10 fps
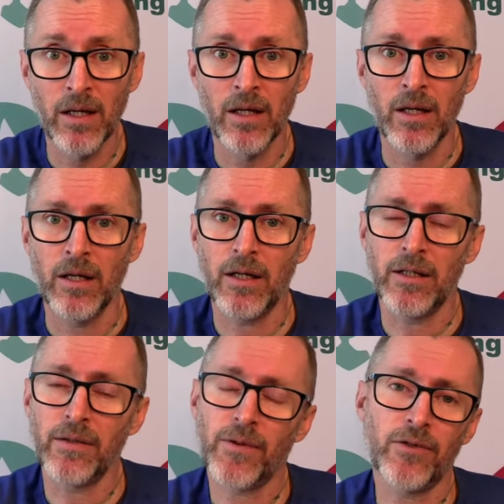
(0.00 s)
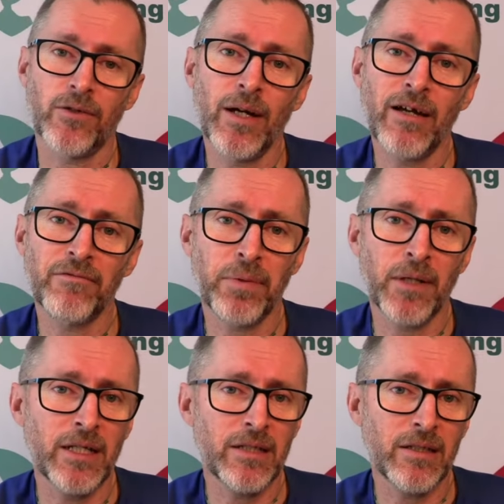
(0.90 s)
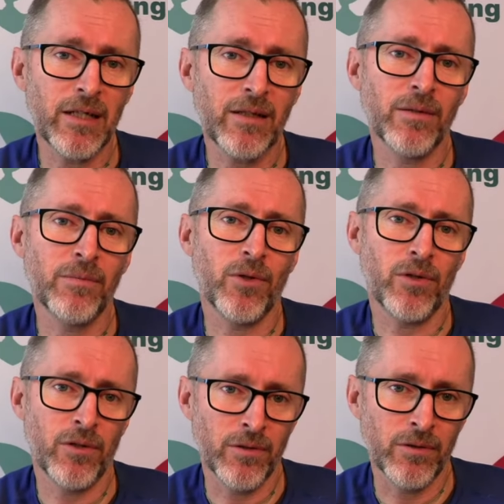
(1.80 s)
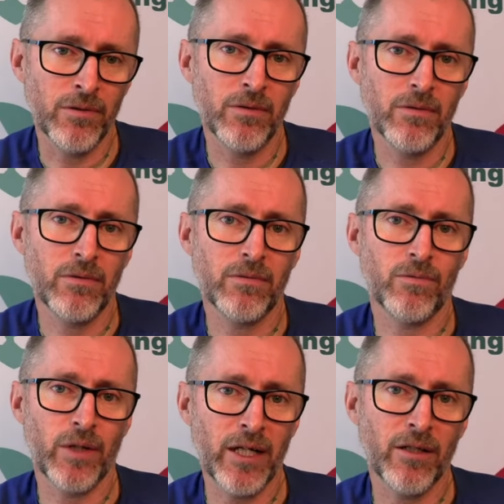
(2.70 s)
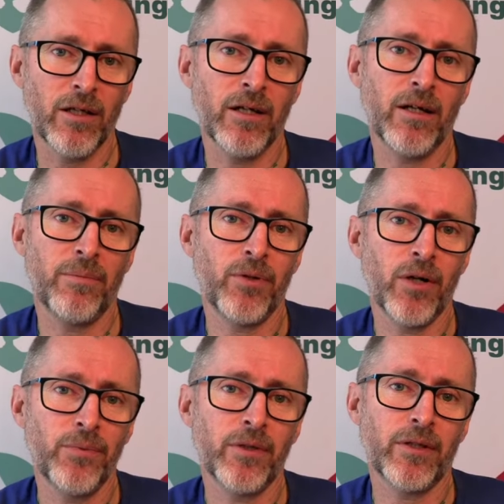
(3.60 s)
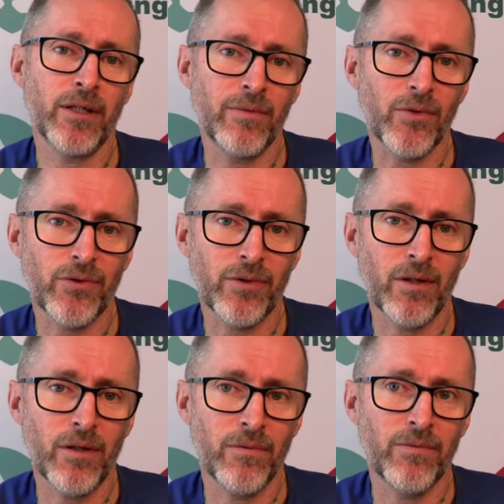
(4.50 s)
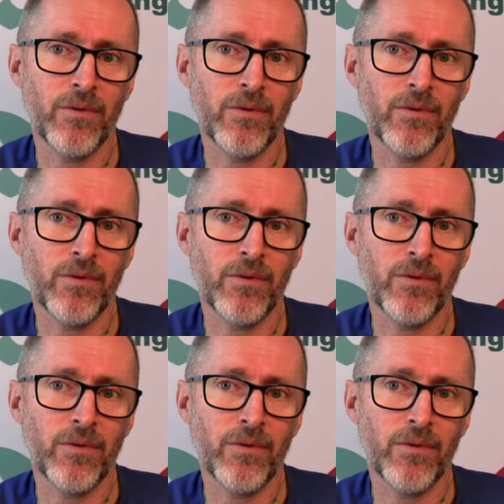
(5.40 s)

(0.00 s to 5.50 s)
And if they do have pain, to get them on regular appropriate levels of